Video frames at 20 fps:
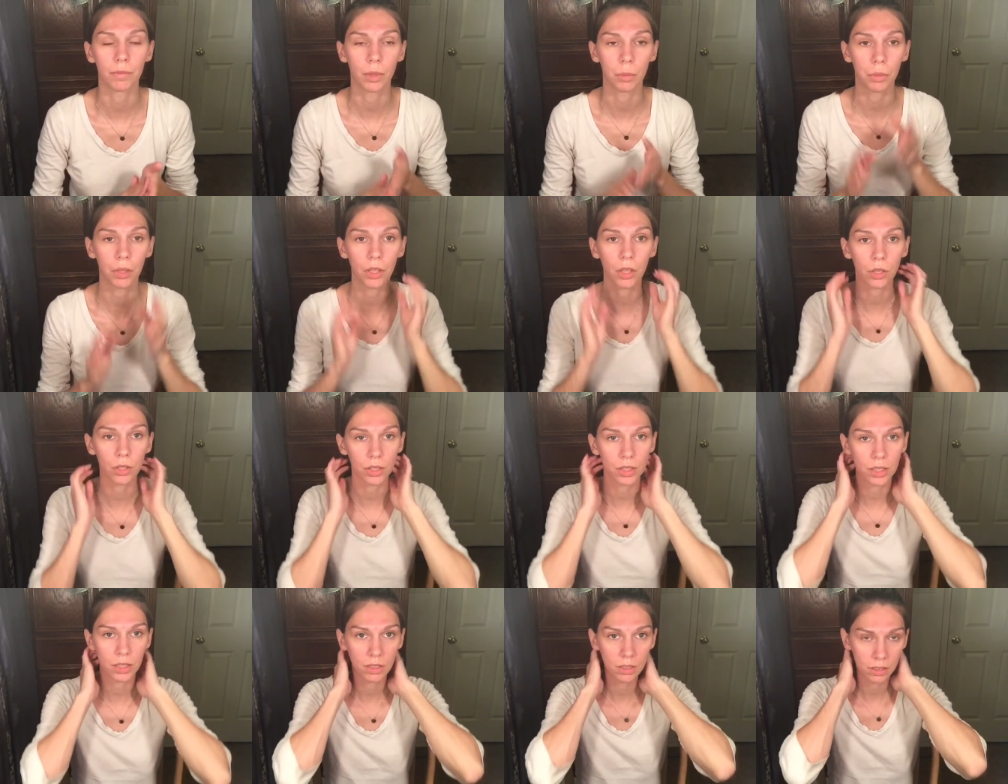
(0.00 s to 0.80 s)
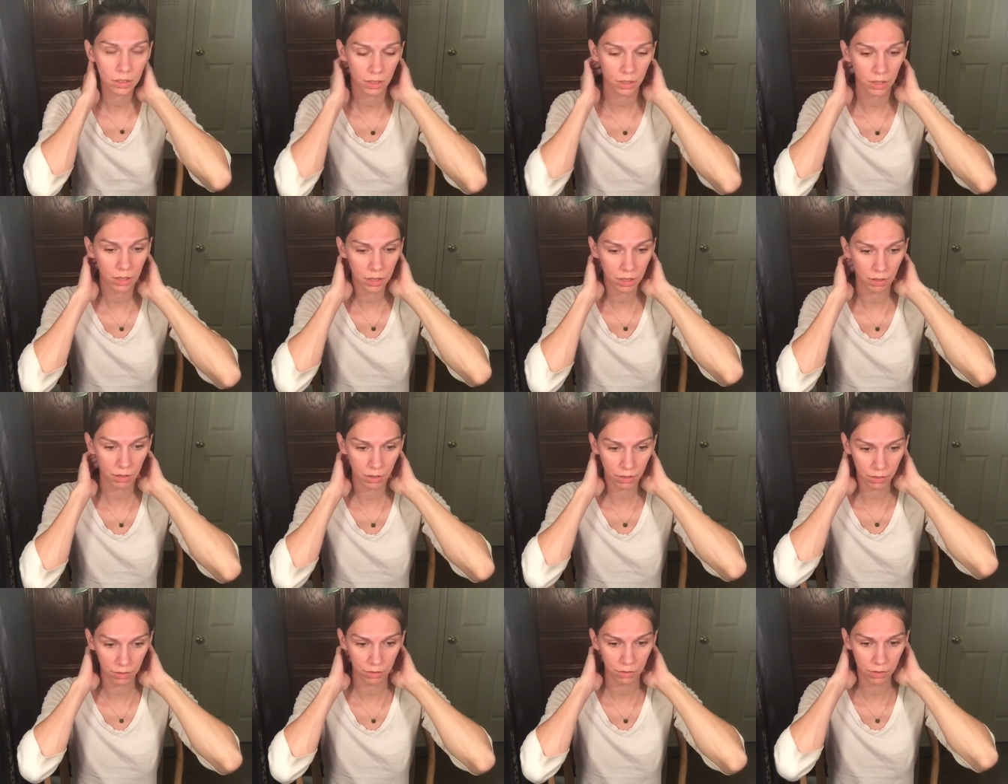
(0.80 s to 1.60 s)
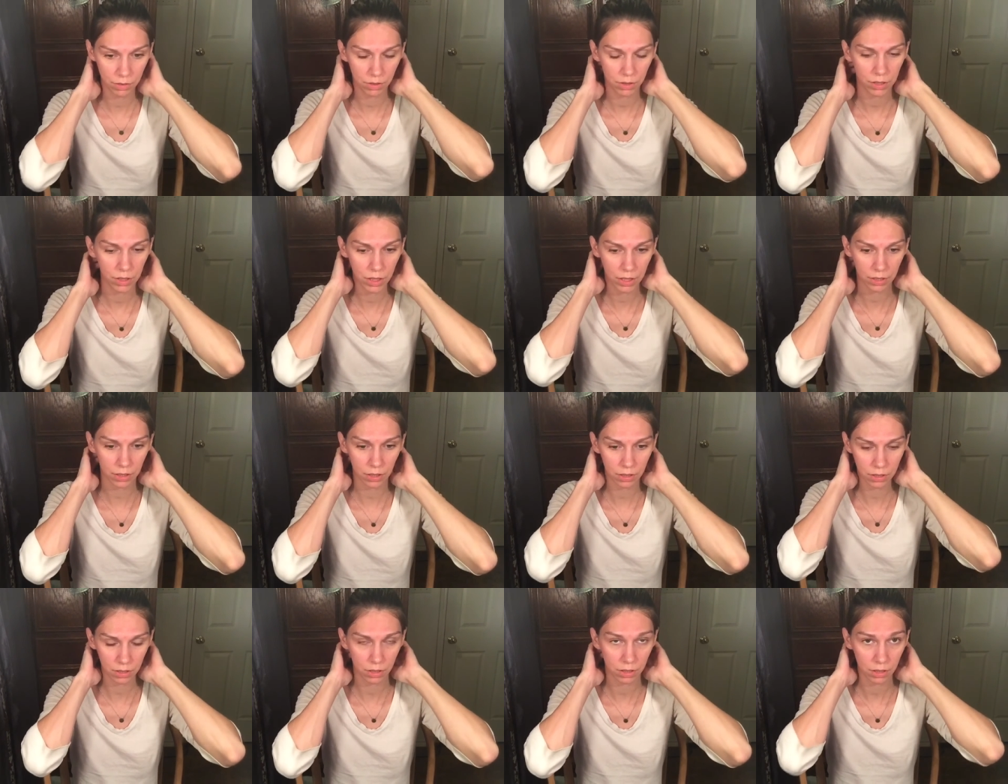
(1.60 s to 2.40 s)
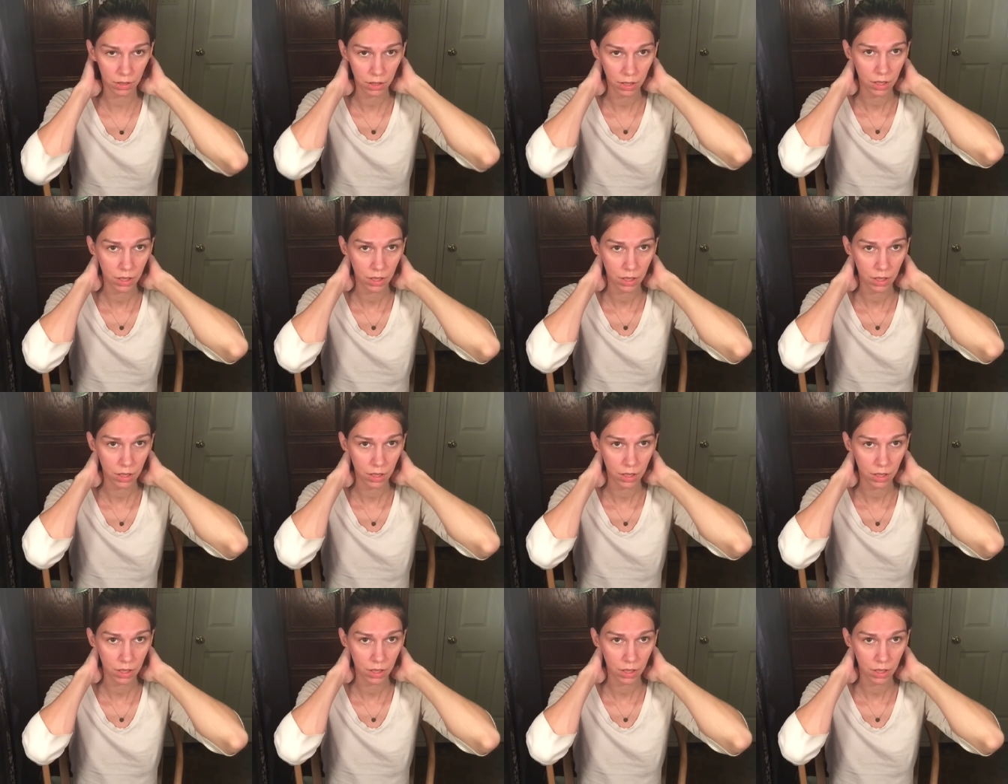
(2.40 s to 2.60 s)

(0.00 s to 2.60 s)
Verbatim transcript: from the coast of Texas,